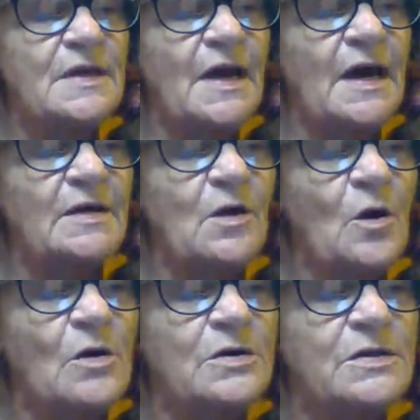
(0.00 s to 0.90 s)
and
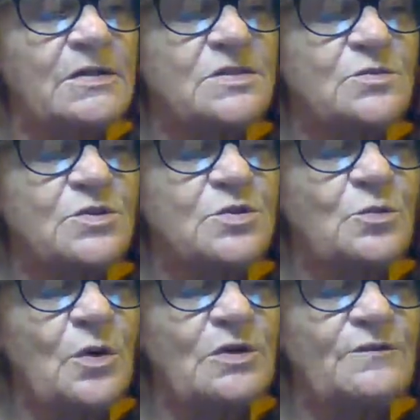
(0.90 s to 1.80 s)
kind-heartedness which
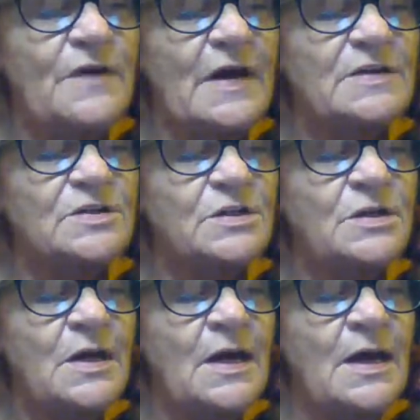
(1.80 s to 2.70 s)
won affection
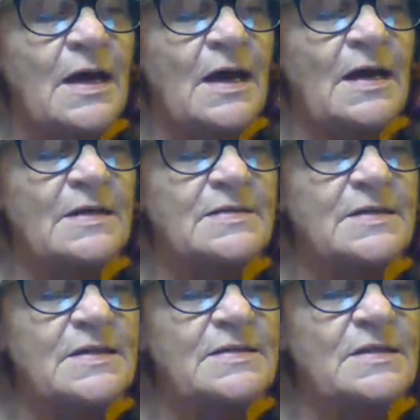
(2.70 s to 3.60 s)
as
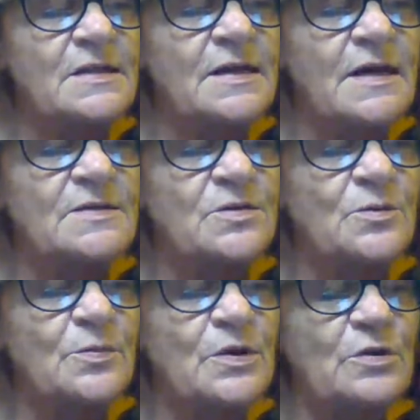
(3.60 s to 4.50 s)
easily as
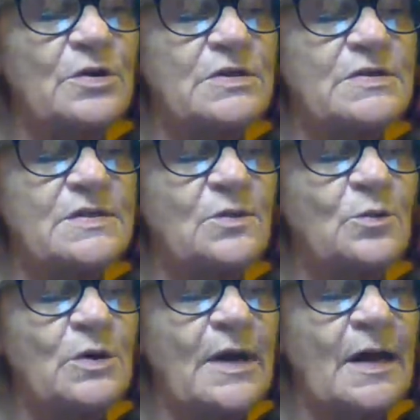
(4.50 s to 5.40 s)
her brilliancy
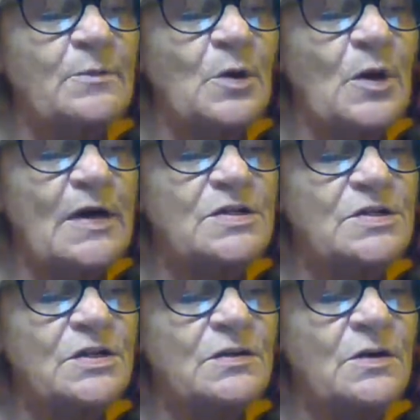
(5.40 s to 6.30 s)
won
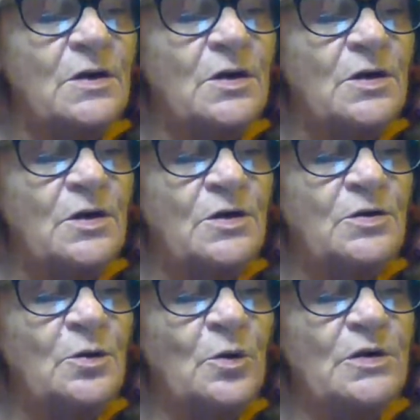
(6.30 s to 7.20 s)
admiration.
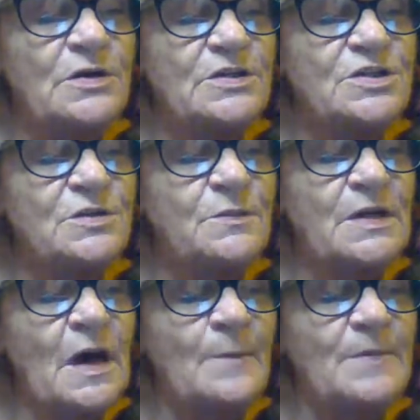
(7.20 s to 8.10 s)
Nor did she
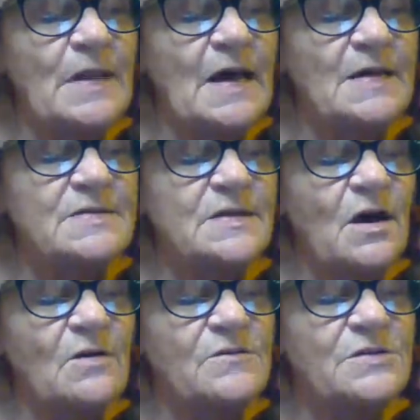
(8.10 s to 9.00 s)
monopolize the
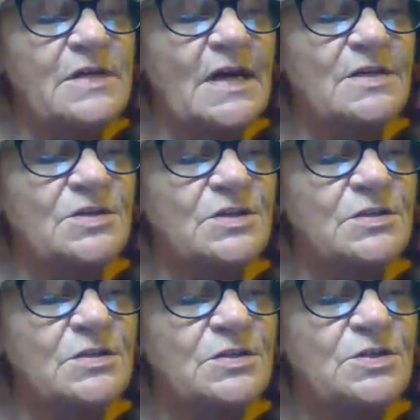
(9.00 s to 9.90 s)

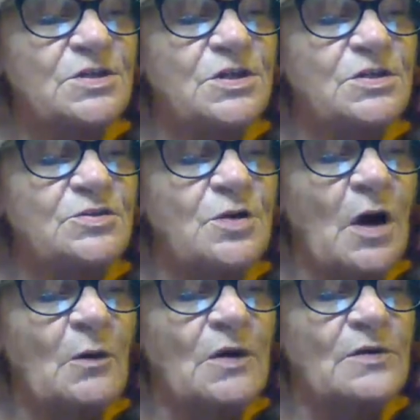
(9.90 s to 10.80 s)
conversation. She could
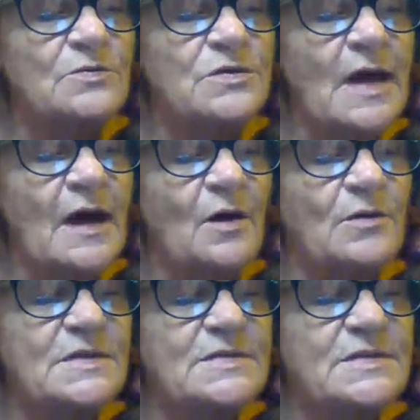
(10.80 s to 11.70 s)
draw others out
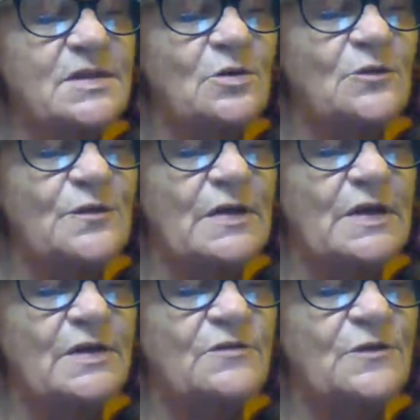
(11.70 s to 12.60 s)
as
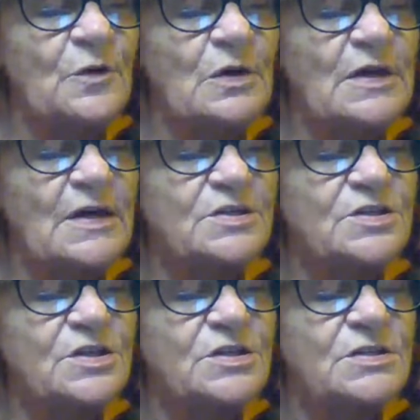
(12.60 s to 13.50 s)
skillfully and fully as
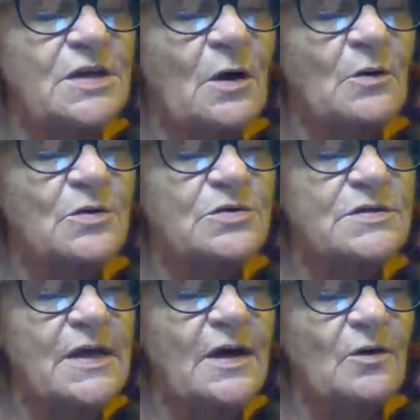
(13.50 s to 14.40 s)
she could talk
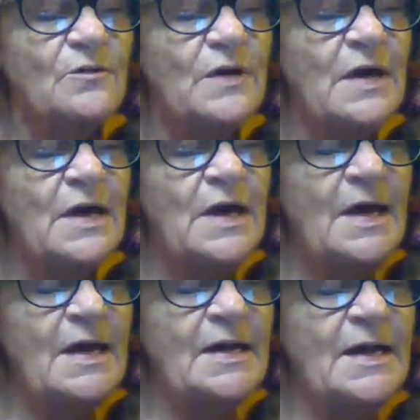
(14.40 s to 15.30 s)
herself,
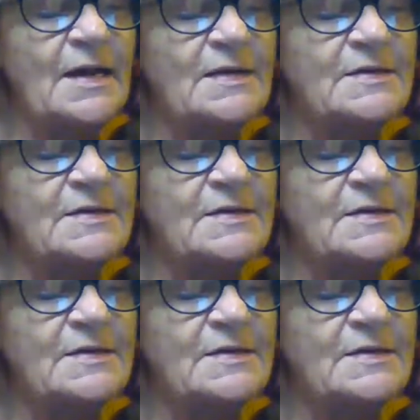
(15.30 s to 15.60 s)
and Anne